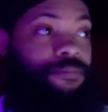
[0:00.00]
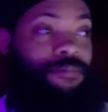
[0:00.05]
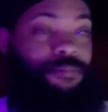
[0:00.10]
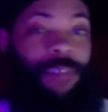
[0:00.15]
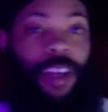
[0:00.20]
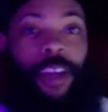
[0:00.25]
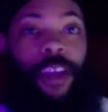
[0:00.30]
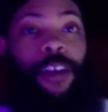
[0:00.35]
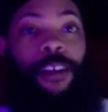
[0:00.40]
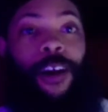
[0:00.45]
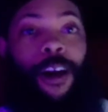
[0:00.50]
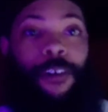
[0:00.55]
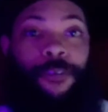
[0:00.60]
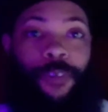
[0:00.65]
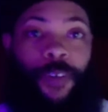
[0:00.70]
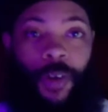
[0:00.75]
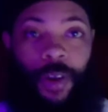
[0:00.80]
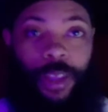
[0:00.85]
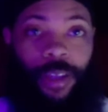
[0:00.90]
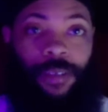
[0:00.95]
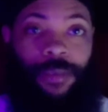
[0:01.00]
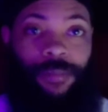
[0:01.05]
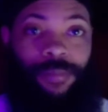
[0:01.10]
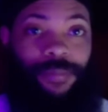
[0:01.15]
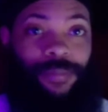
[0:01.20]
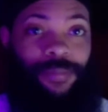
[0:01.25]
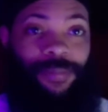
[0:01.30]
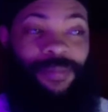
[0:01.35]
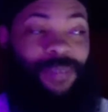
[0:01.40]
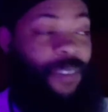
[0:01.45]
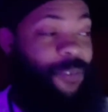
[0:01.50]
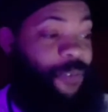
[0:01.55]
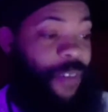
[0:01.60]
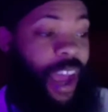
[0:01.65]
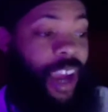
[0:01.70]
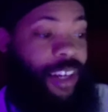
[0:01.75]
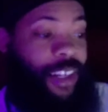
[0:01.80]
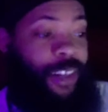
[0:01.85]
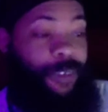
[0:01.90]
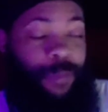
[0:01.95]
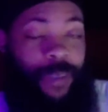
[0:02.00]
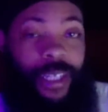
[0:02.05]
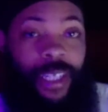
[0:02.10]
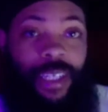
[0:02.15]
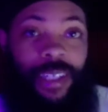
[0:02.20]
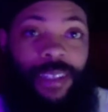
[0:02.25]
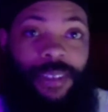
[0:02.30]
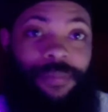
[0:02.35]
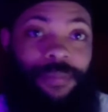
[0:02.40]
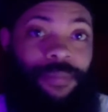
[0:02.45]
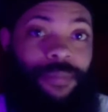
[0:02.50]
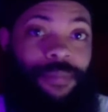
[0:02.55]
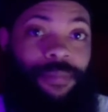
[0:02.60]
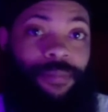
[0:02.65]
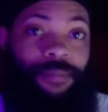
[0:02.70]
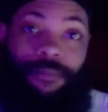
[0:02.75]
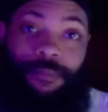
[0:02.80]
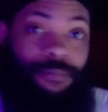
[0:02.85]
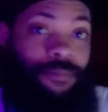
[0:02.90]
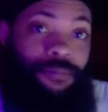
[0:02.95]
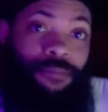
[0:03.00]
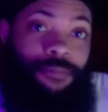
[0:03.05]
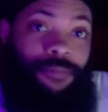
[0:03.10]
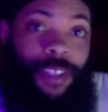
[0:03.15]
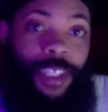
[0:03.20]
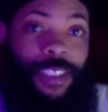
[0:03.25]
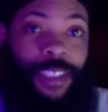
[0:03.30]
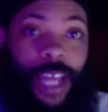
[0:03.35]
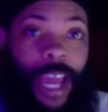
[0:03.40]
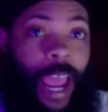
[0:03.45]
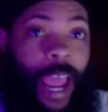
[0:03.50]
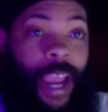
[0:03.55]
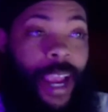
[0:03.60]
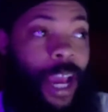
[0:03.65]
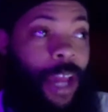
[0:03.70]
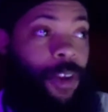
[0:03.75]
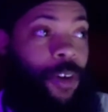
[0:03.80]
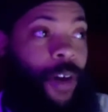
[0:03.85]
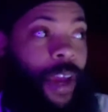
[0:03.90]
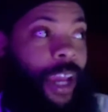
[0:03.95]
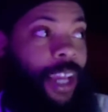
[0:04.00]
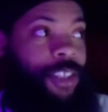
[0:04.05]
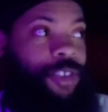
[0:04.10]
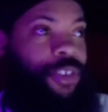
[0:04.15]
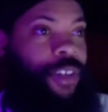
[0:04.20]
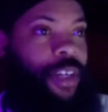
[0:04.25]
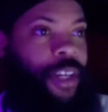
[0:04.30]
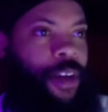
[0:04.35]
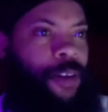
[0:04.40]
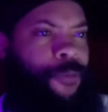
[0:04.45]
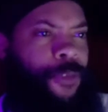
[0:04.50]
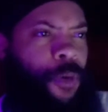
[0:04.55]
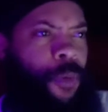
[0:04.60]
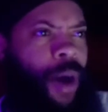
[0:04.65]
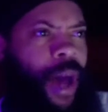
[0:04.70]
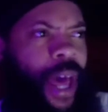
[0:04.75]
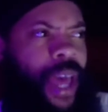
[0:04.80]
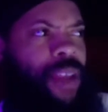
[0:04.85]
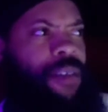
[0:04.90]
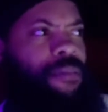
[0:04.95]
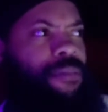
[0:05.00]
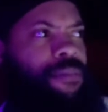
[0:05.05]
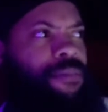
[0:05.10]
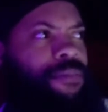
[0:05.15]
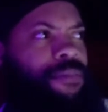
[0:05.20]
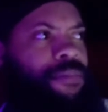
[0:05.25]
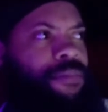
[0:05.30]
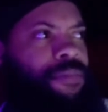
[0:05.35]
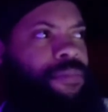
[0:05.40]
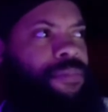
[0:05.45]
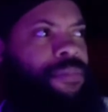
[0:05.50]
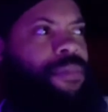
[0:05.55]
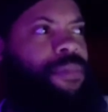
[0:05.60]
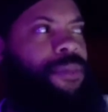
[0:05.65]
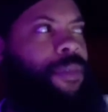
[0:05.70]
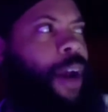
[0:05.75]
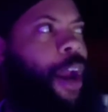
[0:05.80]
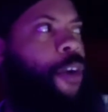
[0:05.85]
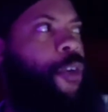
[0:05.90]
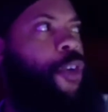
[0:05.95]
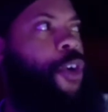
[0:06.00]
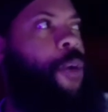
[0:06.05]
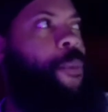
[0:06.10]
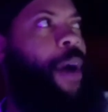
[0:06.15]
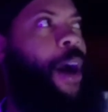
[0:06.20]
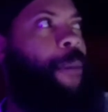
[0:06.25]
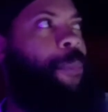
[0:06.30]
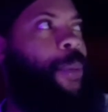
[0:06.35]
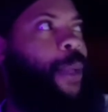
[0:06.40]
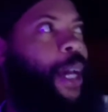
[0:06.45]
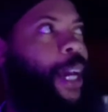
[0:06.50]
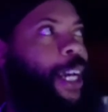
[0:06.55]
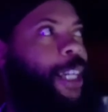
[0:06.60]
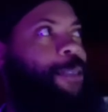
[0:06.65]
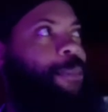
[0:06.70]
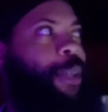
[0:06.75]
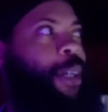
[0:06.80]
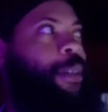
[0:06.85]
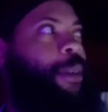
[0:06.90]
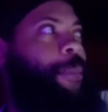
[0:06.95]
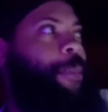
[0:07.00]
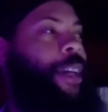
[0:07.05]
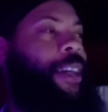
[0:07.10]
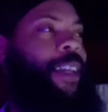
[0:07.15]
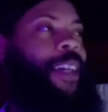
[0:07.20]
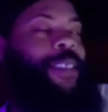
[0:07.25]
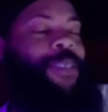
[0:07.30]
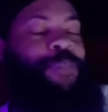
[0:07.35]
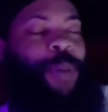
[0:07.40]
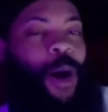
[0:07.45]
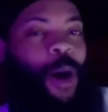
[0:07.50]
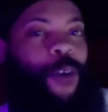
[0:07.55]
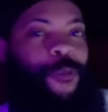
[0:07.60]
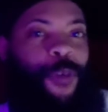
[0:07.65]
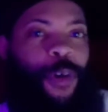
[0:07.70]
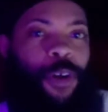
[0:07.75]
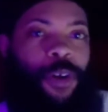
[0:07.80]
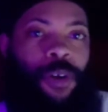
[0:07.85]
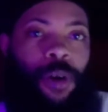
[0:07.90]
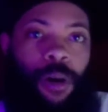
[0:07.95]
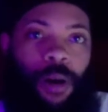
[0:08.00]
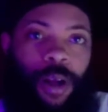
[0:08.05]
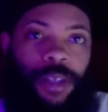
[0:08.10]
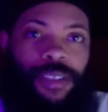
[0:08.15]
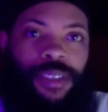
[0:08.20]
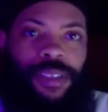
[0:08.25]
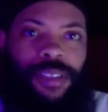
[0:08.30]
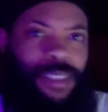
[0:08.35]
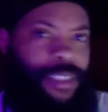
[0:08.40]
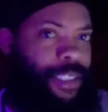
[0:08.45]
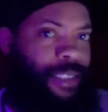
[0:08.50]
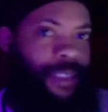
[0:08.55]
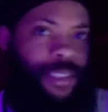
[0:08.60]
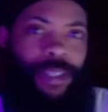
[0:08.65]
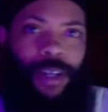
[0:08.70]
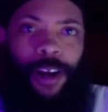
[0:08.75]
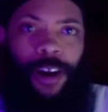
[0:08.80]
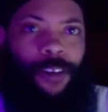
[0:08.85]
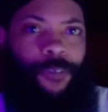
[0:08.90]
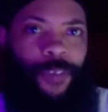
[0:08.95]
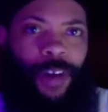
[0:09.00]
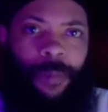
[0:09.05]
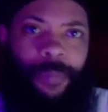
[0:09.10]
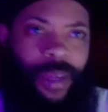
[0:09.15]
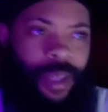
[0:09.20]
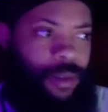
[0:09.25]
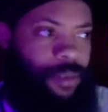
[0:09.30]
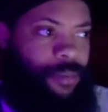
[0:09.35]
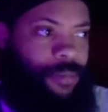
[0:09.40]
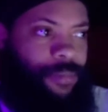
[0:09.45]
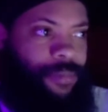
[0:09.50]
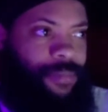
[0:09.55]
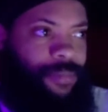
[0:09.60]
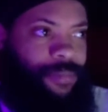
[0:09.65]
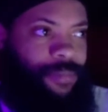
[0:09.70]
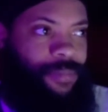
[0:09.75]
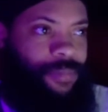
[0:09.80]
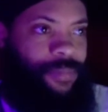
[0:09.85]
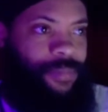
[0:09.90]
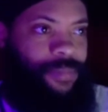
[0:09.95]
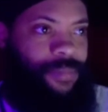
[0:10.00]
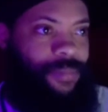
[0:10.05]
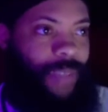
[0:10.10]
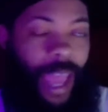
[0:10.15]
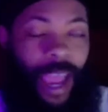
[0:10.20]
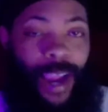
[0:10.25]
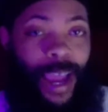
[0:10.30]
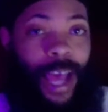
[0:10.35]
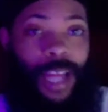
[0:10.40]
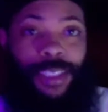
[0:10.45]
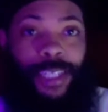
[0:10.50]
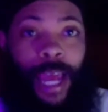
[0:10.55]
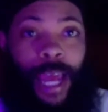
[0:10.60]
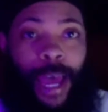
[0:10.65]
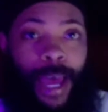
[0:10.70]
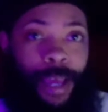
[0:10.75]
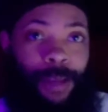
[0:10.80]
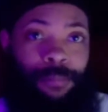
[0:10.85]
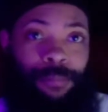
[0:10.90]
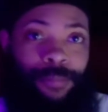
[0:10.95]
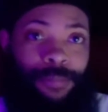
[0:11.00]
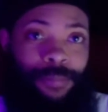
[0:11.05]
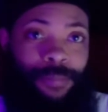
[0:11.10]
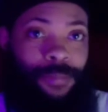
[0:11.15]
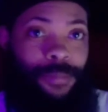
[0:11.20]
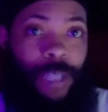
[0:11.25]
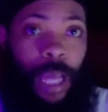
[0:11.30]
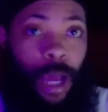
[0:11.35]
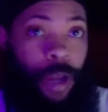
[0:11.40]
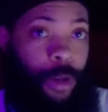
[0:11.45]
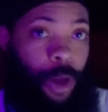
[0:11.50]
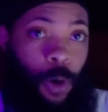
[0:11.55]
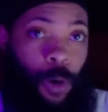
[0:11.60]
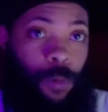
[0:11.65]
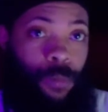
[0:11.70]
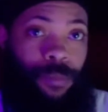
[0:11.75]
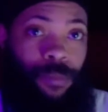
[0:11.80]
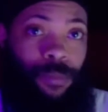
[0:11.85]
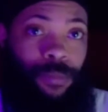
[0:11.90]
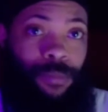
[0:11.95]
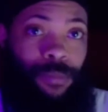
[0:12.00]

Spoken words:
I get off on it. Effectively. It's like, I ain't got no hatred here for what? You might ruin my plans, but I mean, that's par for the course. Just learn from it. I got time. Y'all don't.